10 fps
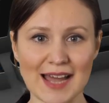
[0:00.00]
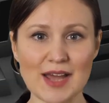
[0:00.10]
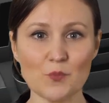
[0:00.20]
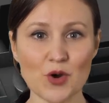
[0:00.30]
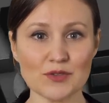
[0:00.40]
A
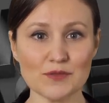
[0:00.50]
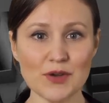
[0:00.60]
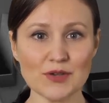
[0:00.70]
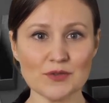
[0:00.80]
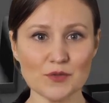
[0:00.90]

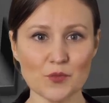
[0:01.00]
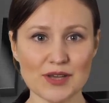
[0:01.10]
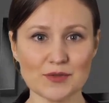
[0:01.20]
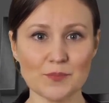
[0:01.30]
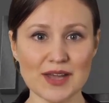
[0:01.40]
well-developed
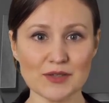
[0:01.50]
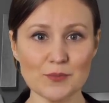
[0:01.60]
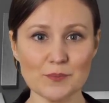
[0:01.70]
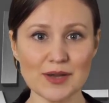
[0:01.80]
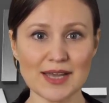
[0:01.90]
risk
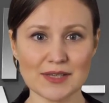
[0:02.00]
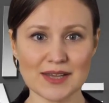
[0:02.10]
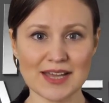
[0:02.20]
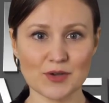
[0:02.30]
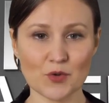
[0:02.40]
management plan
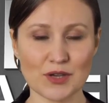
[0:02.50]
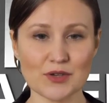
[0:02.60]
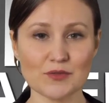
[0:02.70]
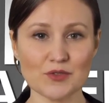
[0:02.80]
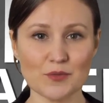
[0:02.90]
is
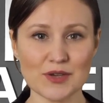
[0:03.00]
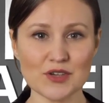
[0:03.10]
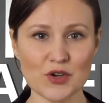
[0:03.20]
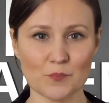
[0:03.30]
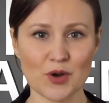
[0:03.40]
critical to
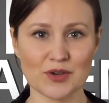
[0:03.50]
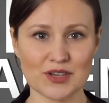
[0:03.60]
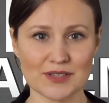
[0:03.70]
ensure project